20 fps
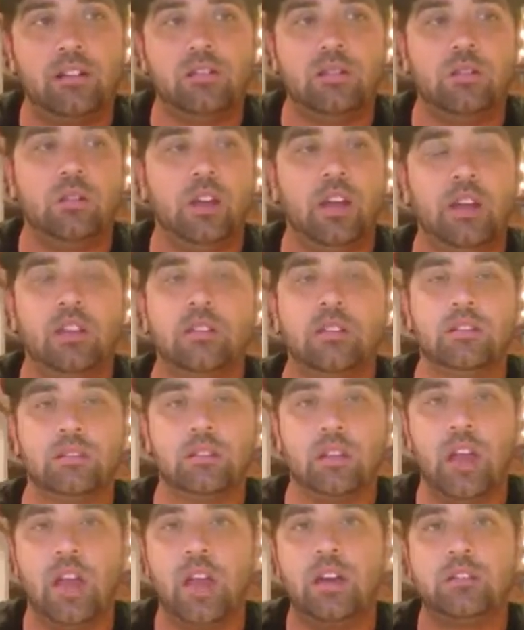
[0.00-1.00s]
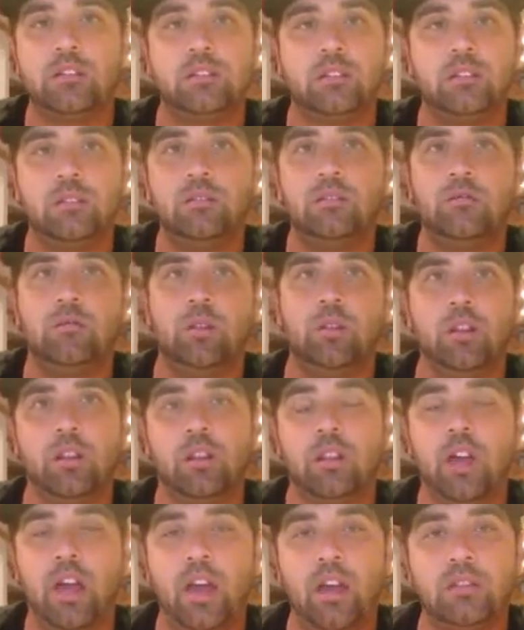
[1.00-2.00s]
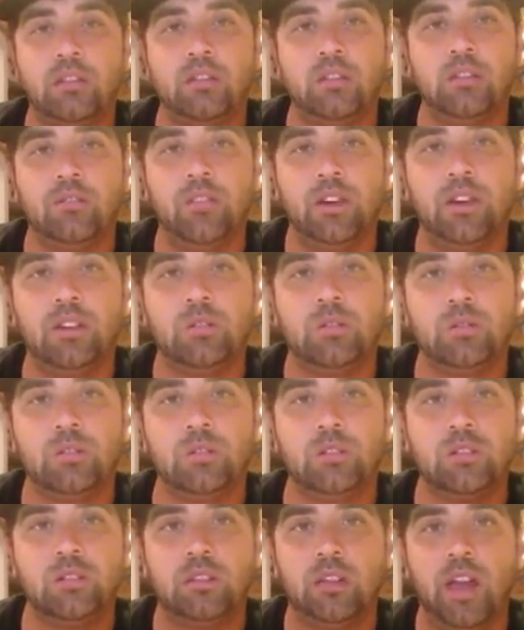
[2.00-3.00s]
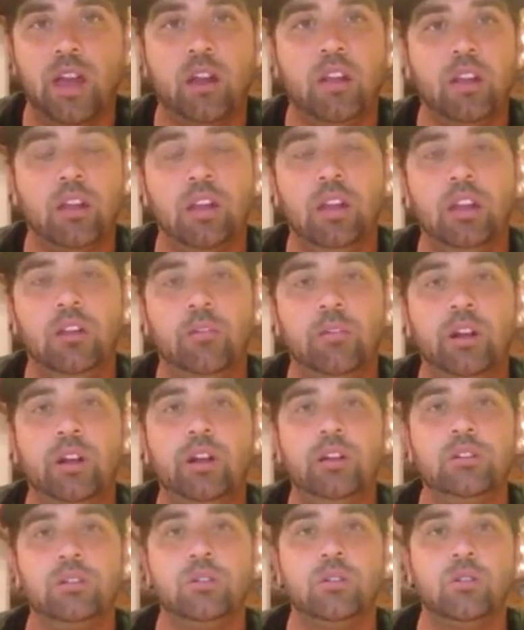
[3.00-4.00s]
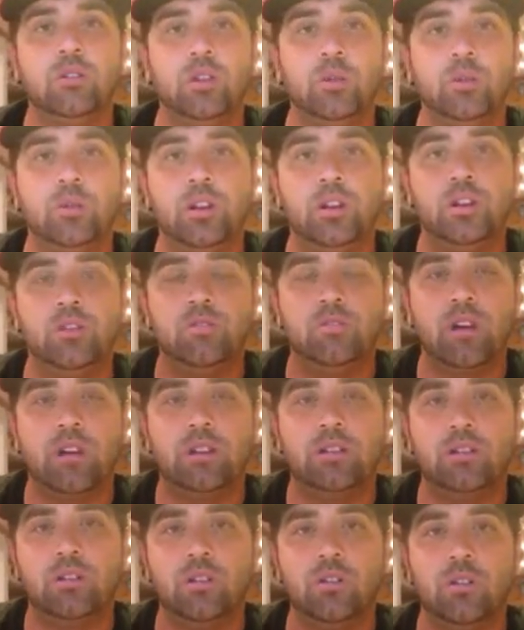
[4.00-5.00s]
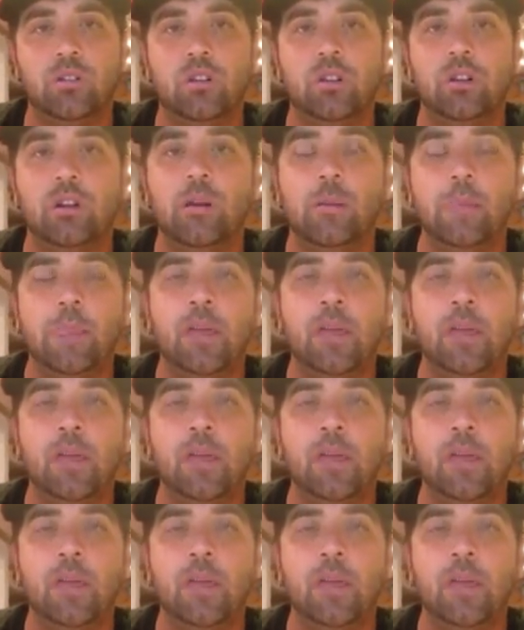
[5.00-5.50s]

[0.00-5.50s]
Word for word: So like this last, one of the last events was in Seattle at Key Arena. So you would address your